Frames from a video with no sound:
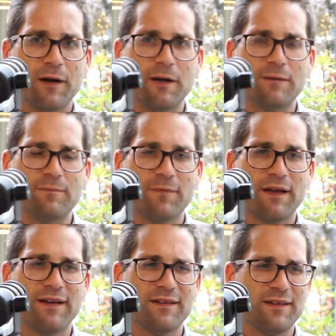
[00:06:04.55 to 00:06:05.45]

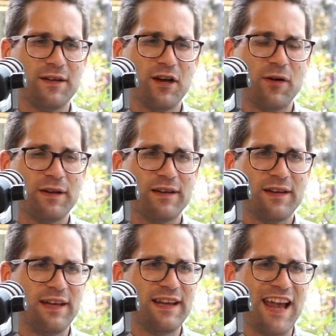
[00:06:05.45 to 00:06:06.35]

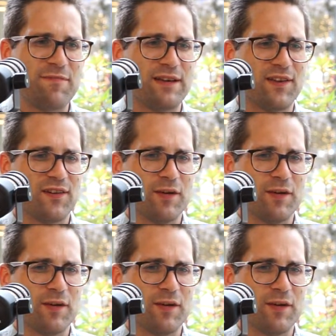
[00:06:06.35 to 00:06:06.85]
He gave me